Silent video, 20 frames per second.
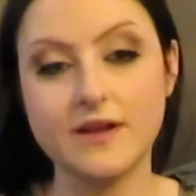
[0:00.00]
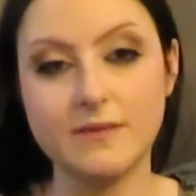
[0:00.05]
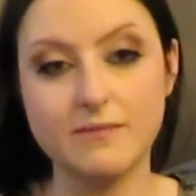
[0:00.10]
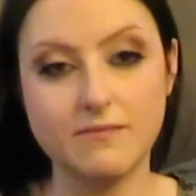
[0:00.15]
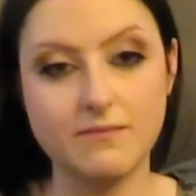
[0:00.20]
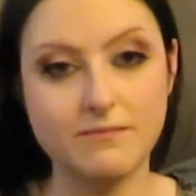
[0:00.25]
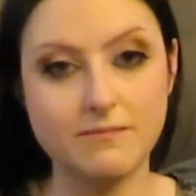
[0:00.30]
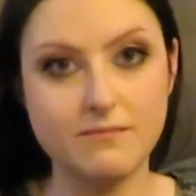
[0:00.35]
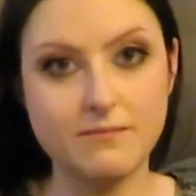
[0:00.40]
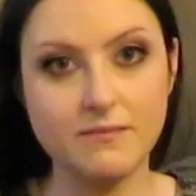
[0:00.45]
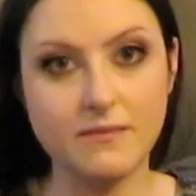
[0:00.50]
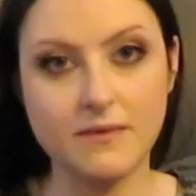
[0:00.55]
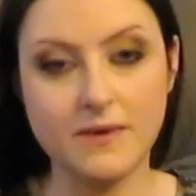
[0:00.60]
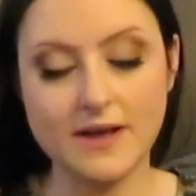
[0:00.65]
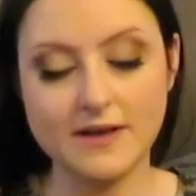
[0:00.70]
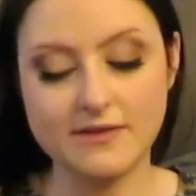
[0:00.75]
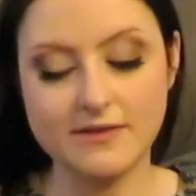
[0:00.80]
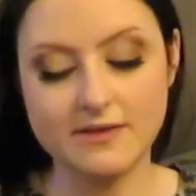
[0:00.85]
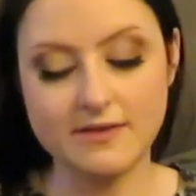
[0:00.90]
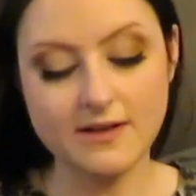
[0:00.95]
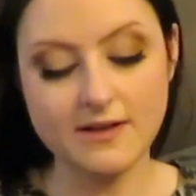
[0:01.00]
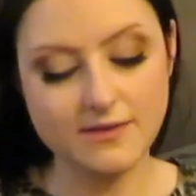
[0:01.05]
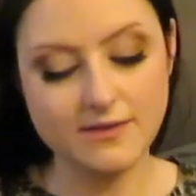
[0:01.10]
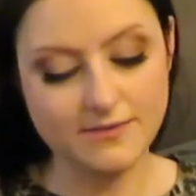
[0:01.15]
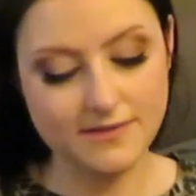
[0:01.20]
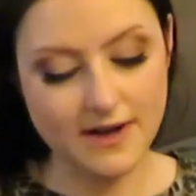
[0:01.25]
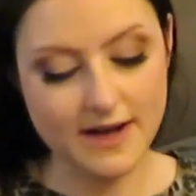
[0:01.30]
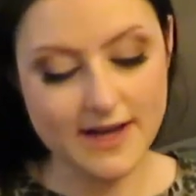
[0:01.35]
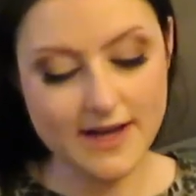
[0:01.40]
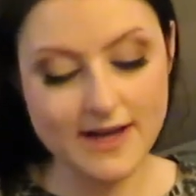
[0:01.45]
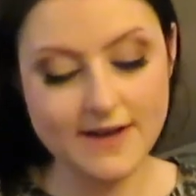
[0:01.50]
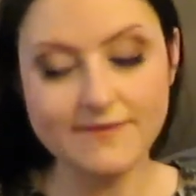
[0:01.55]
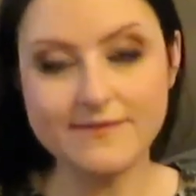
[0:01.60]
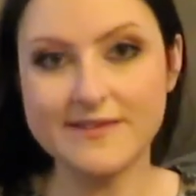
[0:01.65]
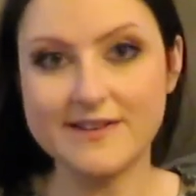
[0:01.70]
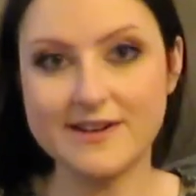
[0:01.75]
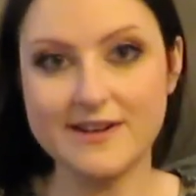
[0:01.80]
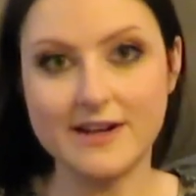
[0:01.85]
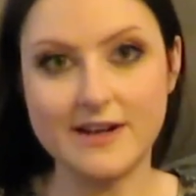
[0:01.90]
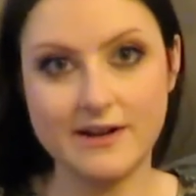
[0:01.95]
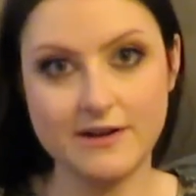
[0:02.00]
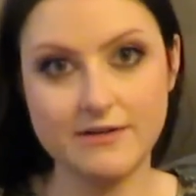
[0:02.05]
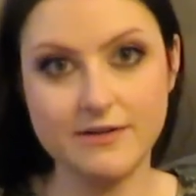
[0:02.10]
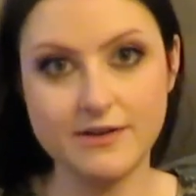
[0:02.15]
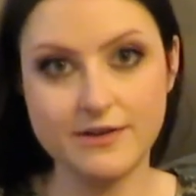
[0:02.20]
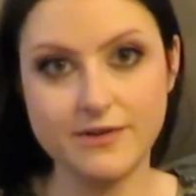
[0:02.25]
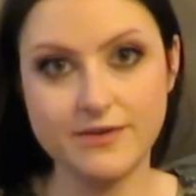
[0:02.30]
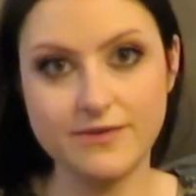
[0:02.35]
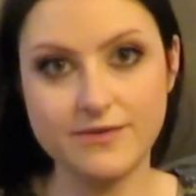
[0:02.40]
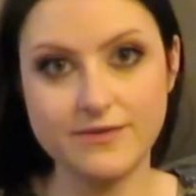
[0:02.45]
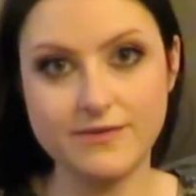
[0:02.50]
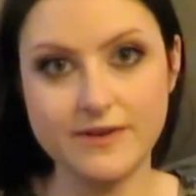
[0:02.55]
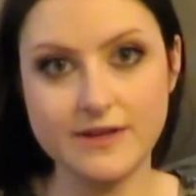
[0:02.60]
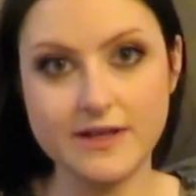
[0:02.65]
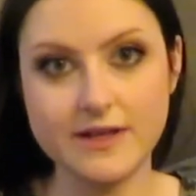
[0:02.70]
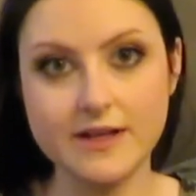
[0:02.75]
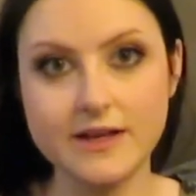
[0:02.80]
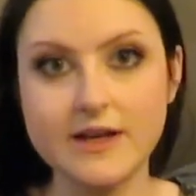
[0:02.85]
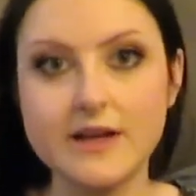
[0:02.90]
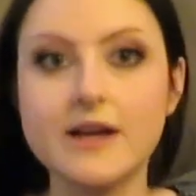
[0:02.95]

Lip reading: myself, I have narrow feet,